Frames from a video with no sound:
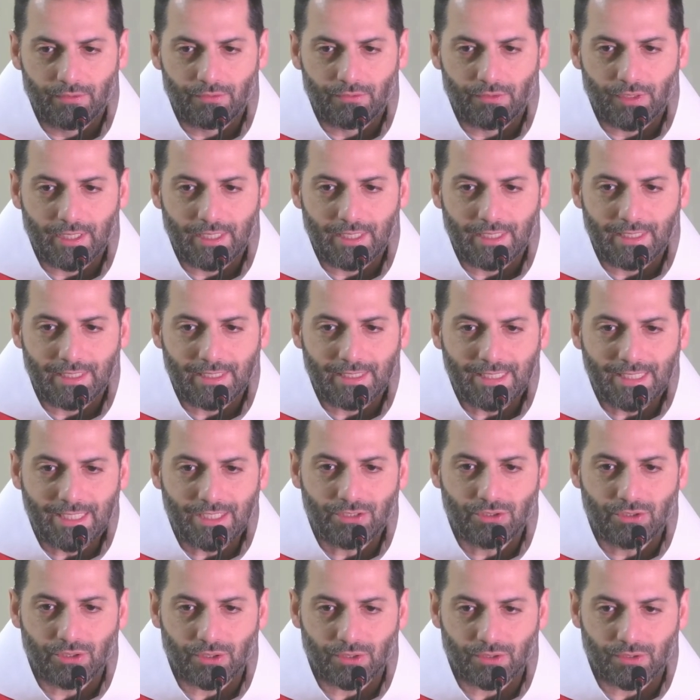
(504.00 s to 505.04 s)

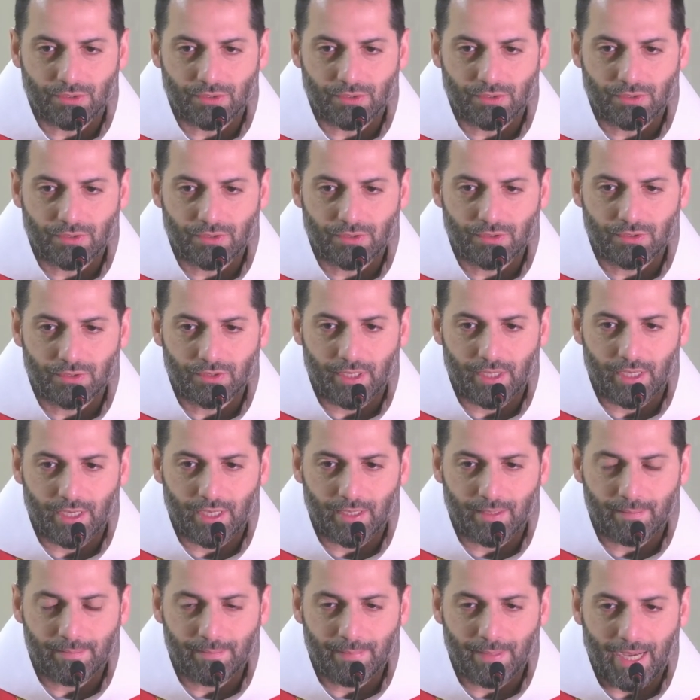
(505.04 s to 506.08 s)
religious
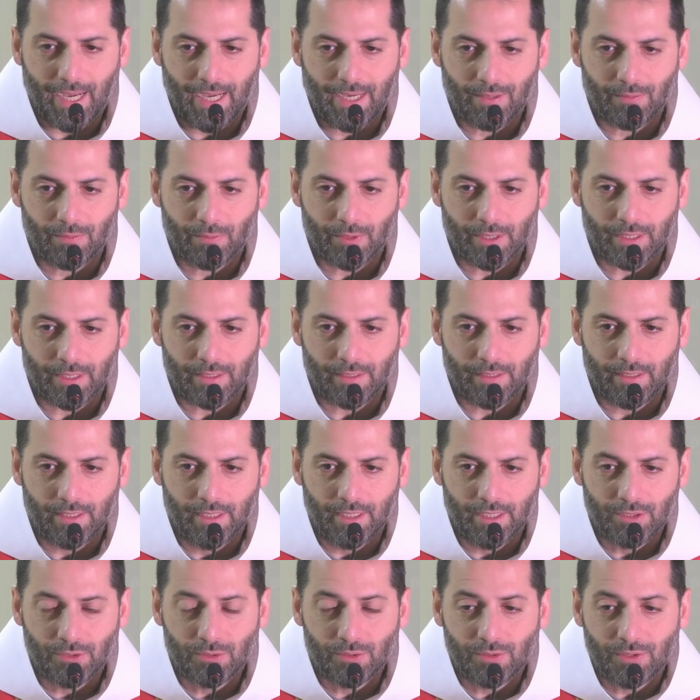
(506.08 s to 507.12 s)
uh, power
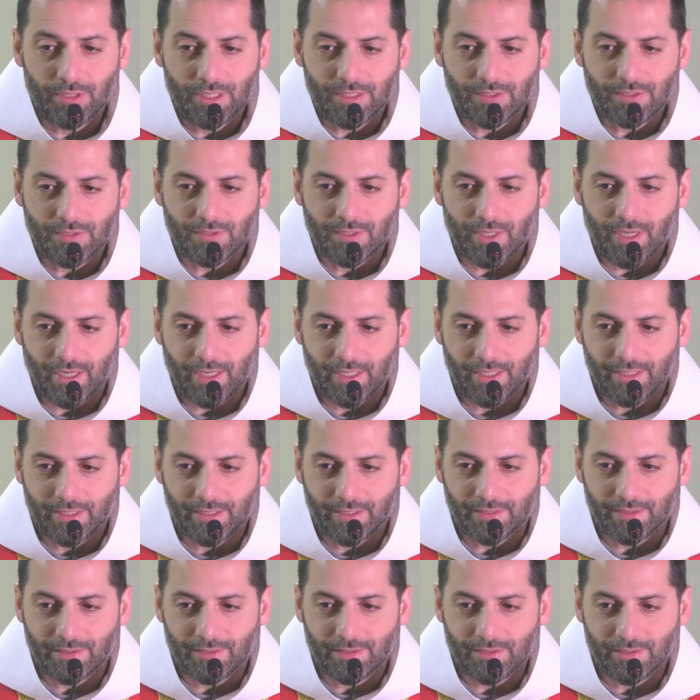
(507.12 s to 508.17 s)
to
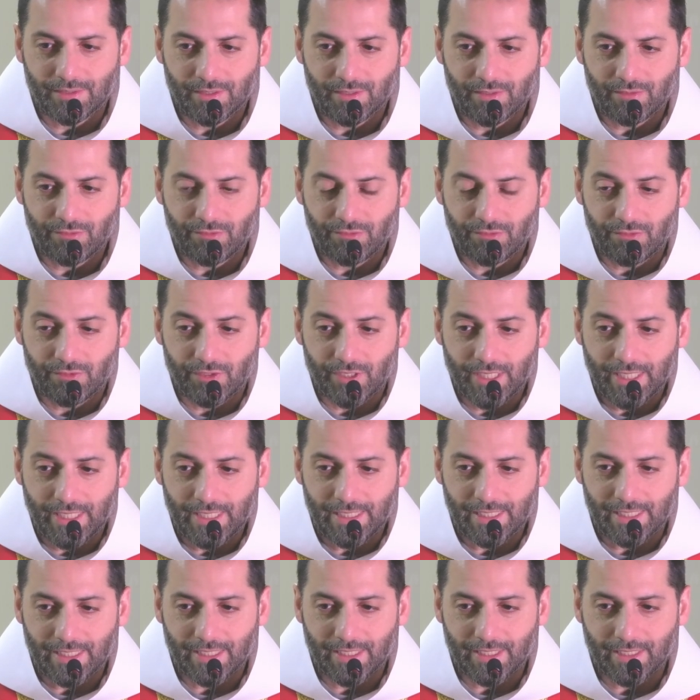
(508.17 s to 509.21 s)
decide
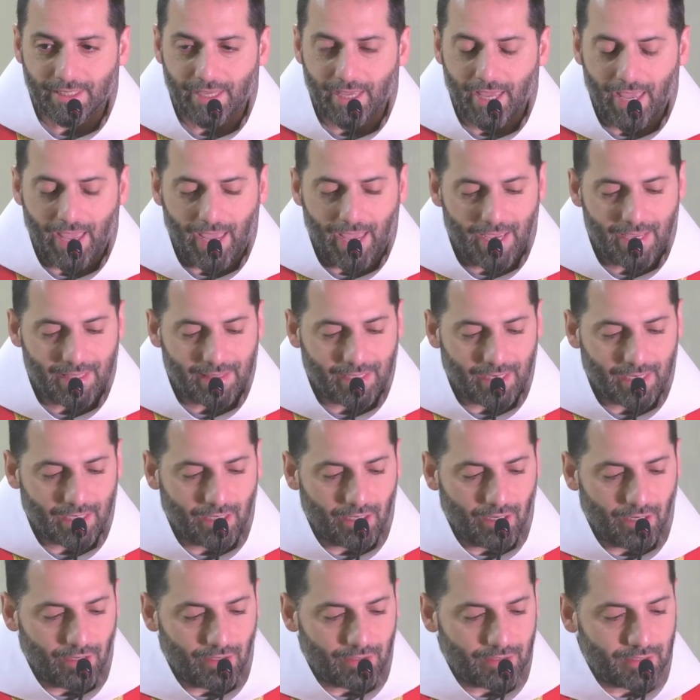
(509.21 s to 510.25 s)
freely and
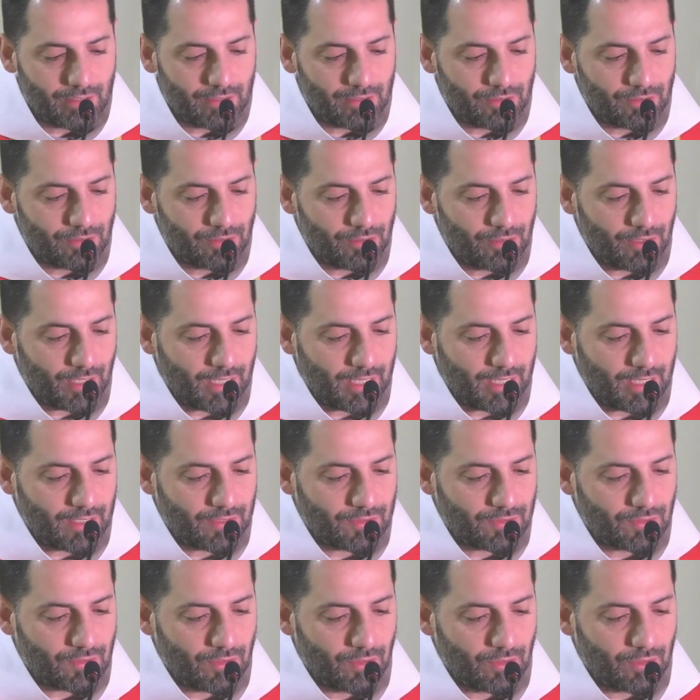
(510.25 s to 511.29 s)
according to
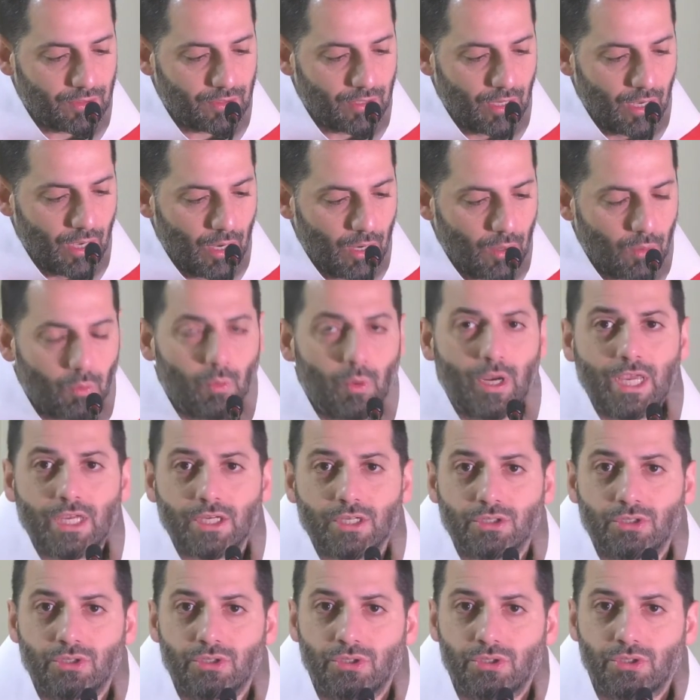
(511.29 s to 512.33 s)
his own
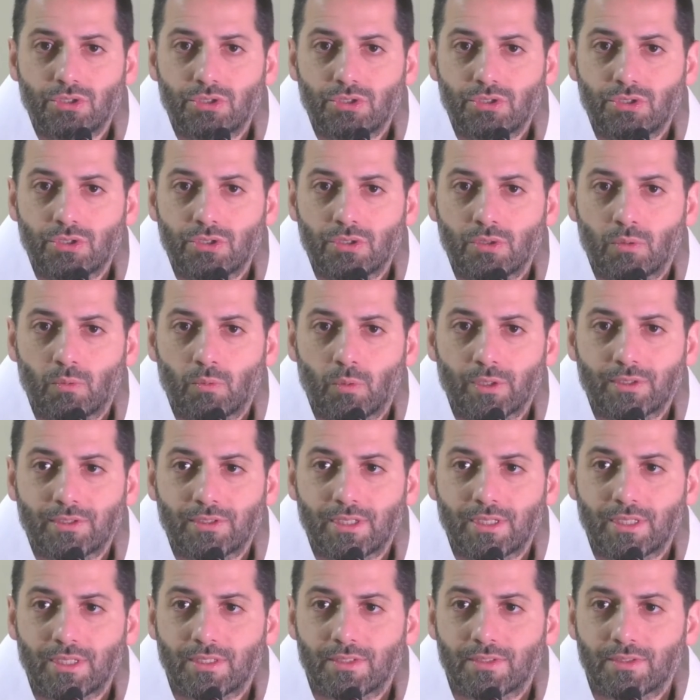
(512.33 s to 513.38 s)
wish
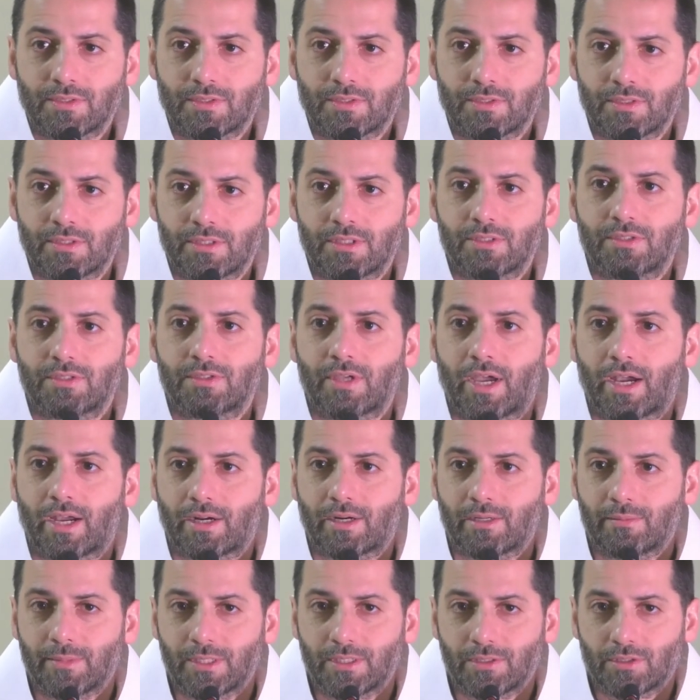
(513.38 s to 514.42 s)
what is the
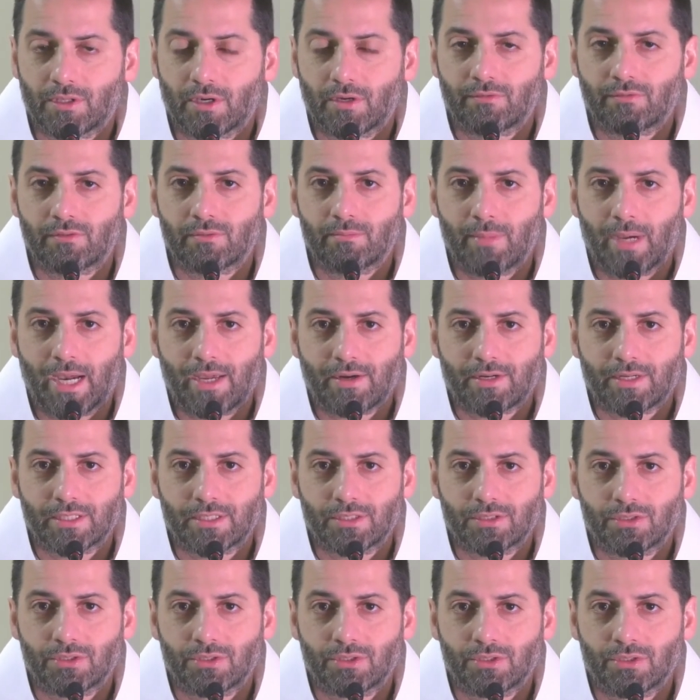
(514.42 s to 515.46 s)
sacrament of
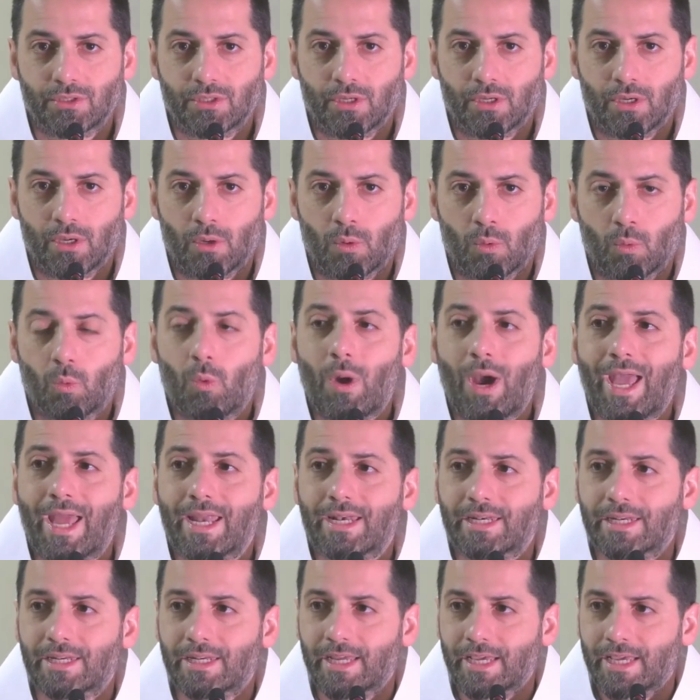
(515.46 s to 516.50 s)
marriage
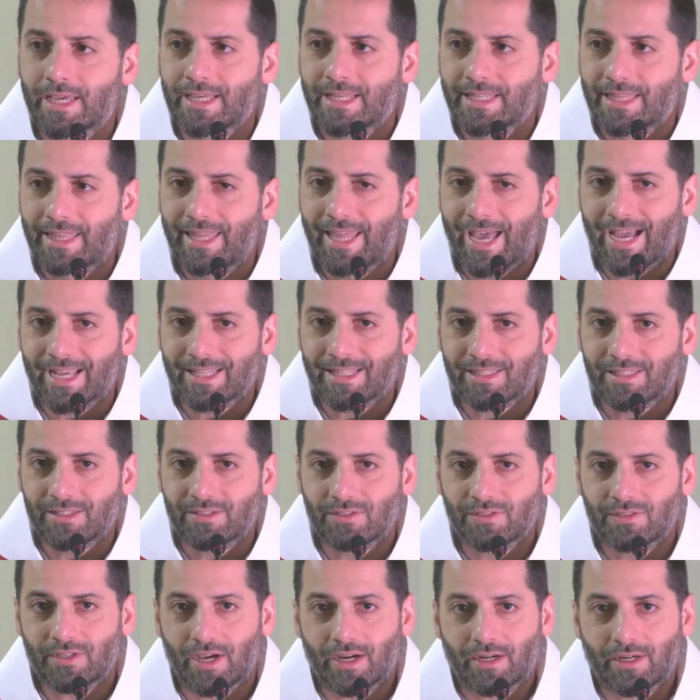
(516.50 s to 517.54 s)
when that
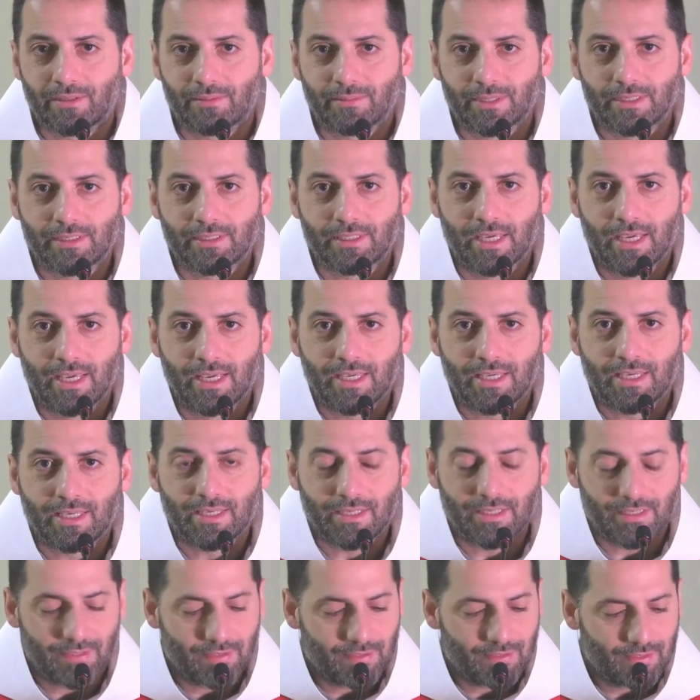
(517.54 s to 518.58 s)
sacrament
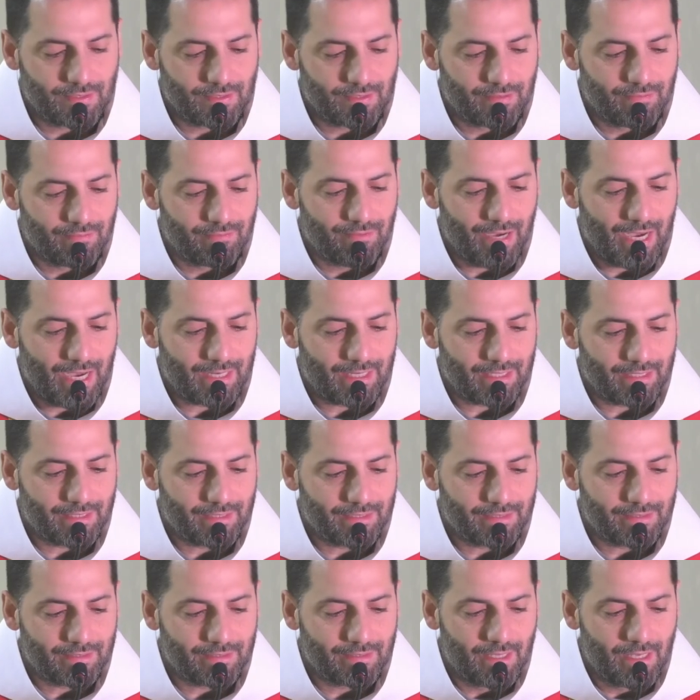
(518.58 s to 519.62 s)
is valid.